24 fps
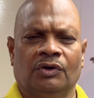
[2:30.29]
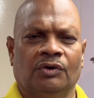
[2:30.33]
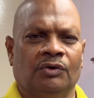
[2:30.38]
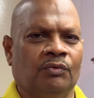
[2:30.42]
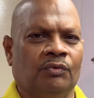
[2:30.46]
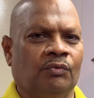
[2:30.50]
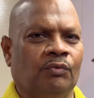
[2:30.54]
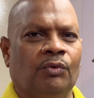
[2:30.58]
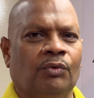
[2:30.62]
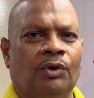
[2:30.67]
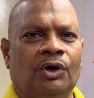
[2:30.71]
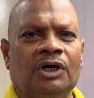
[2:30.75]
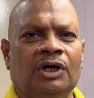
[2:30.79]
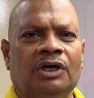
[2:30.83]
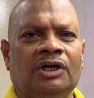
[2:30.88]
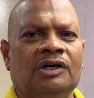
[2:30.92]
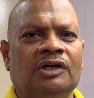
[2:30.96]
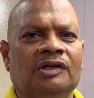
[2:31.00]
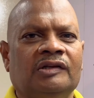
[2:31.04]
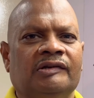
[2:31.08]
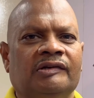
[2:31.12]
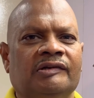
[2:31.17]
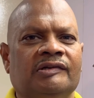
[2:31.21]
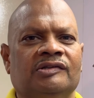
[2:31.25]
What are
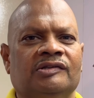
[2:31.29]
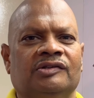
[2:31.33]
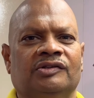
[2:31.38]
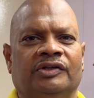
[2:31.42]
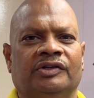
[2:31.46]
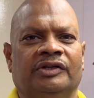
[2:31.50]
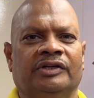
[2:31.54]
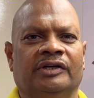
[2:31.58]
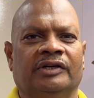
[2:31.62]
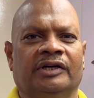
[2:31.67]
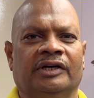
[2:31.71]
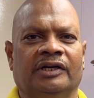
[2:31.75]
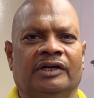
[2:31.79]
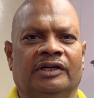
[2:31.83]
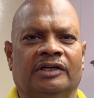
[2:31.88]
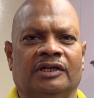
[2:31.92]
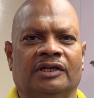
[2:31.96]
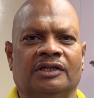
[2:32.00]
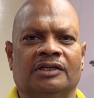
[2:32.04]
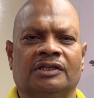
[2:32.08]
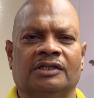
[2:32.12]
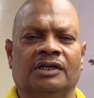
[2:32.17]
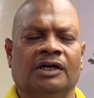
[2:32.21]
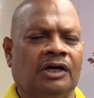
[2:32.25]
these
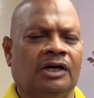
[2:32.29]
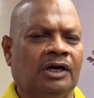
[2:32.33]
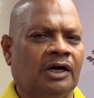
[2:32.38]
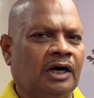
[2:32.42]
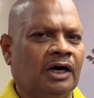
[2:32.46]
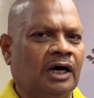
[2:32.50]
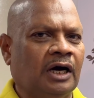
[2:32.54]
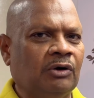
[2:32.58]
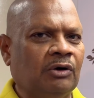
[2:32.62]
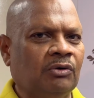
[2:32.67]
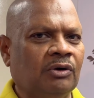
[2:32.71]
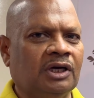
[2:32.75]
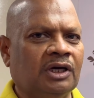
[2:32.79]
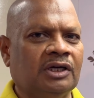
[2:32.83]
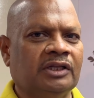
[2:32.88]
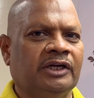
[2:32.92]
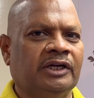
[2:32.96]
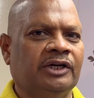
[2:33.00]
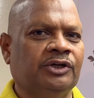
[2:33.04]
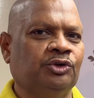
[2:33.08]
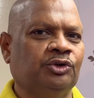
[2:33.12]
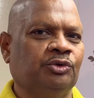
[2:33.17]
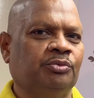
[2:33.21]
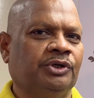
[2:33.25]
ingredients? How are
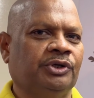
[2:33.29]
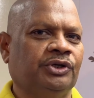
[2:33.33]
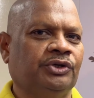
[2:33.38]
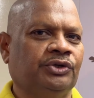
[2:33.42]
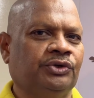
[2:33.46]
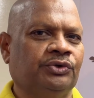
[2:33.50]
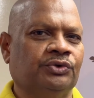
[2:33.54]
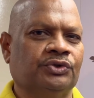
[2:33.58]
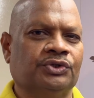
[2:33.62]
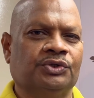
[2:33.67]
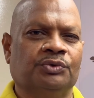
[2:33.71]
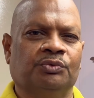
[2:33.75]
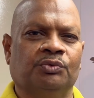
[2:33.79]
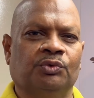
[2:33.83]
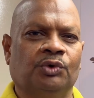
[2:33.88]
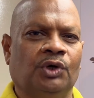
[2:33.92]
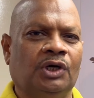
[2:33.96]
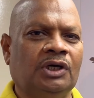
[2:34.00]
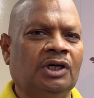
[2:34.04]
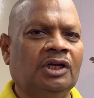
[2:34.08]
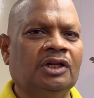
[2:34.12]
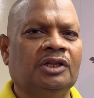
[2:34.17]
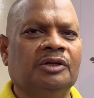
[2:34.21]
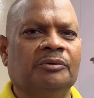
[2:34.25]
they to be used? What
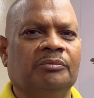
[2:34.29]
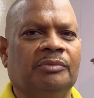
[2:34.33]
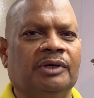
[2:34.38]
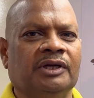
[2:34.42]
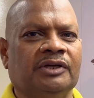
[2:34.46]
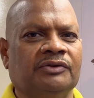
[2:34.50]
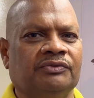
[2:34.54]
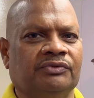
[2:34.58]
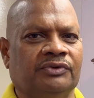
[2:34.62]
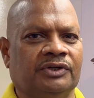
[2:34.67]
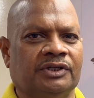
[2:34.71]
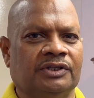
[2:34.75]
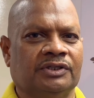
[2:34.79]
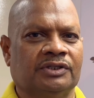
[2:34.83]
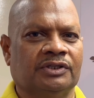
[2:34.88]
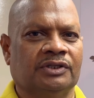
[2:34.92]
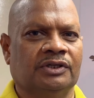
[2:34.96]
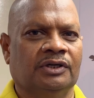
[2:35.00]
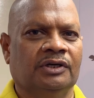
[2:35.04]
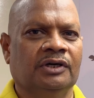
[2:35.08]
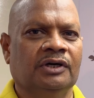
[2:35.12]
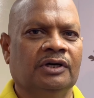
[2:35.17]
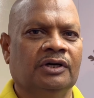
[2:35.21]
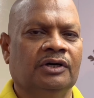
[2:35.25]
are the benefits?
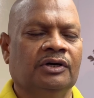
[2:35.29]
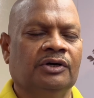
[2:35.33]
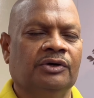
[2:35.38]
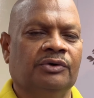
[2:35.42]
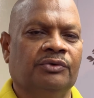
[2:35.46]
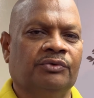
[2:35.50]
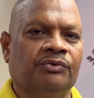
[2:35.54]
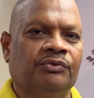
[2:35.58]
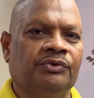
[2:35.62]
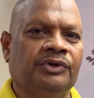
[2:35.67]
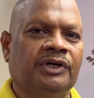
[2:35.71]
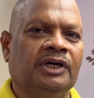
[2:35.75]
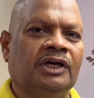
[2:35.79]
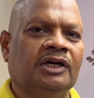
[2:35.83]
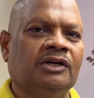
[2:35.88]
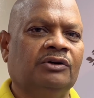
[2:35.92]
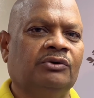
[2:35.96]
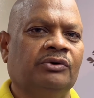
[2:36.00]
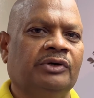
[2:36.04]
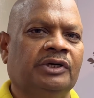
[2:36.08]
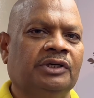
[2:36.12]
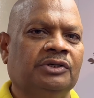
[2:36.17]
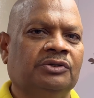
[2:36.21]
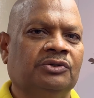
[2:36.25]
We are
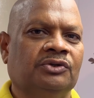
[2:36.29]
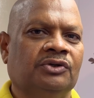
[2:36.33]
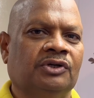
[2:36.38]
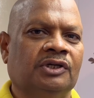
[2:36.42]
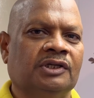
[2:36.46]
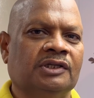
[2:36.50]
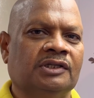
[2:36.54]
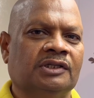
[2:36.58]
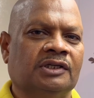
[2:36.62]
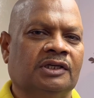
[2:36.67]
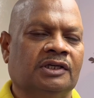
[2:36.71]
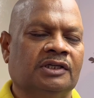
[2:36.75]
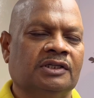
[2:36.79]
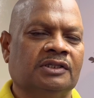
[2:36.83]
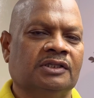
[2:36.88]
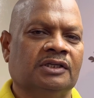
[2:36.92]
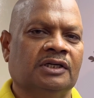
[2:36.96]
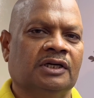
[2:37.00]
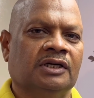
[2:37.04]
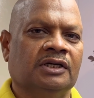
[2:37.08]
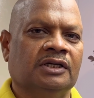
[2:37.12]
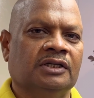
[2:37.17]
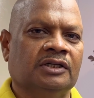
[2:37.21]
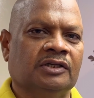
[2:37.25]
going to discuss
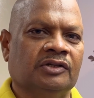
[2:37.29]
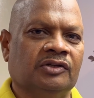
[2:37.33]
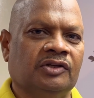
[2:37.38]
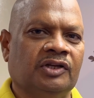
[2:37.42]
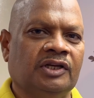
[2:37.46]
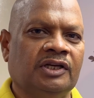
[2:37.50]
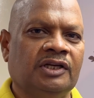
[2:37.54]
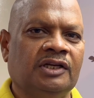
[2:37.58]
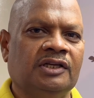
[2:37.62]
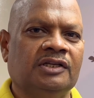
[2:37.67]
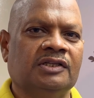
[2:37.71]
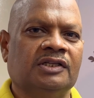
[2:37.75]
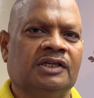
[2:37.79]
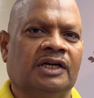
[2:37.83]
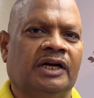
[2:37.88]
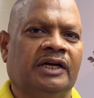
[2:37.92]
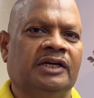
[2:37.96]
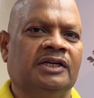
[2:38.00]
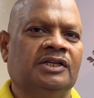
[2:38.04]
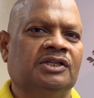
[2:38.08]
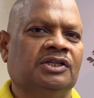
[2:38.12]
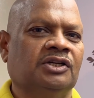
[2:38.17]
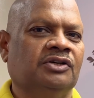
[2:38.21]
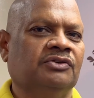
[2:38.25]
these
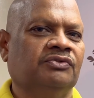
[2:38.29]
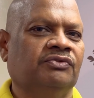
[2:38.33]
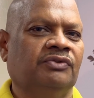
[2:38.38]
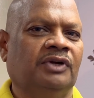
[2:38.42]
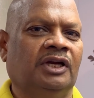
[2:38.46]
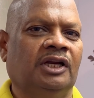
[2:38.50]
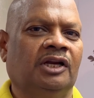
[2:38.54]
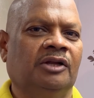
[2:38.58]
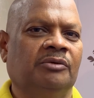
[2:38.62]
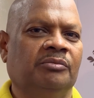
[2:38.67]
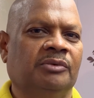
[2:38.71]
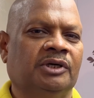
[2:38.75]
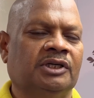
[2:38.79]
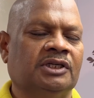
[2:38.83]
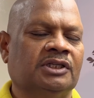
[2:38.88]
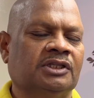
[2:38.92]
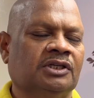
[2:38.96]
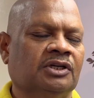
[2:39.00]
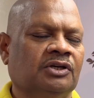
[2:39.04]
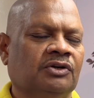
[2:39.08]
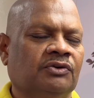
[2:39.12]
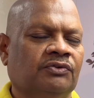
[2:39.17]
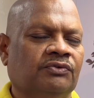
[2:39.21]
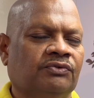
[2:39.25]
kinds of elements
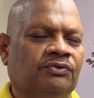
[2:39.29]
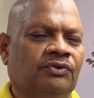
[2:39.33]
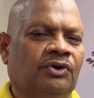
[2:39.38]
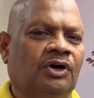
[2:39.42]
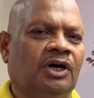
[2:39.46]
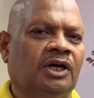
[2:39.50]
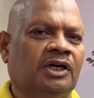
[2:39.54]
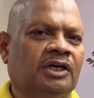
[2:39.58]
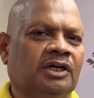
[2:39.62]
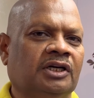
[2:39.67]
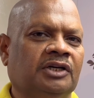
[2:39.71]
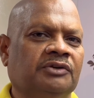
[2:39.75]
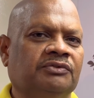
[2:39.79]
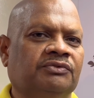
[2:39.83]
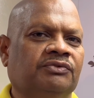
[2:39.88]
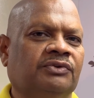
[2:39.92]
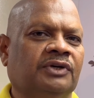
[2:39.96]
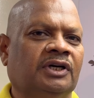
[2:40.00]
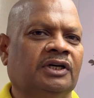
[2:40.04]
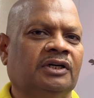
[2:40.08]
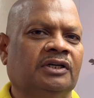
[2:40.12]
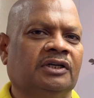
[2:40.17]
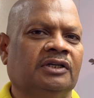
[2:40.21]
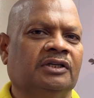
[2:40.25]
for
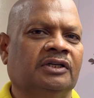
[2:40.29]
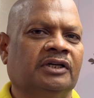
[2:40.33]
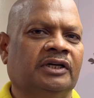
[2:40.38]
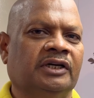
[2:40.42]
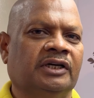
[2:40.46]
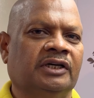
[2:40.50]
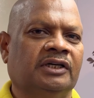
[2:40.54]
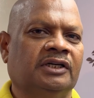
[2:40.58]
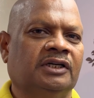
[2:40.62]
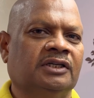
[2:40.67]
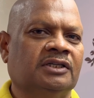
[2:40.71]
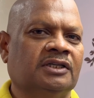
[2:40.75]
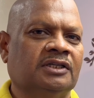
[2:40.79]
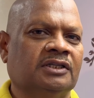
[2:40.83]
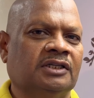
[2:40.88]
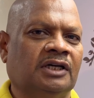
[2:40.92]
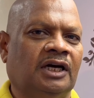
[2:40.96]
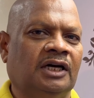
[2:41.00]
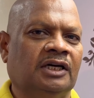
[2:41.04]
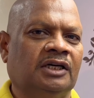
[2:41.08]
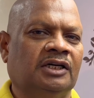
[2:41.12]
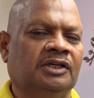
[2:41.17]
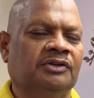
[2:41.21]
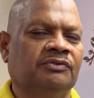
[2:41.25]
different ingredients
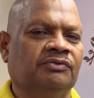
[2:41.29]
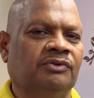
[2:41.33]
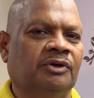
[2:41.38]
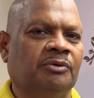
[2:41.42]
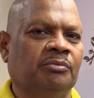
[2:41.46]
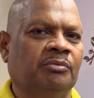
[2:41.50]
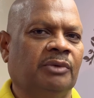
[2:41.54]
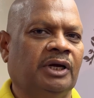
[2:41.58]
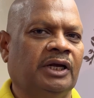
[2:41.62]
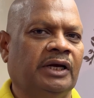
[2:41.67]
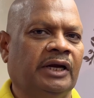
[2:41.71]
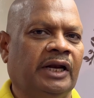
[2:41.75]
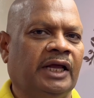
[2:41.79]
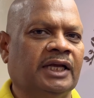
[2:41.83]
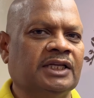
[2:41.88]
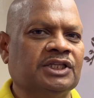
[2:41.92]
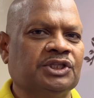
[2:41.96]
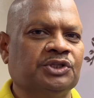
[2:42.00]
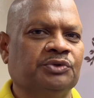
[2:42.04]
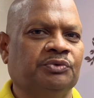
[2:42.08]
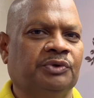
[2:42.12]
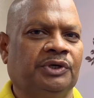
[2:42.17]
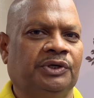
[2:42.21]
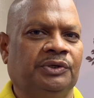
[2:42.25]
starting from my next
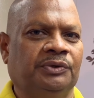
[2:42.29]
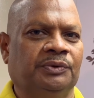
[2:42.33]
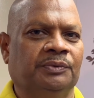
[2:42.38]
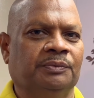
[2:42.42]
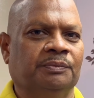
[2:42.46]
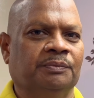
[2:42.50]
video.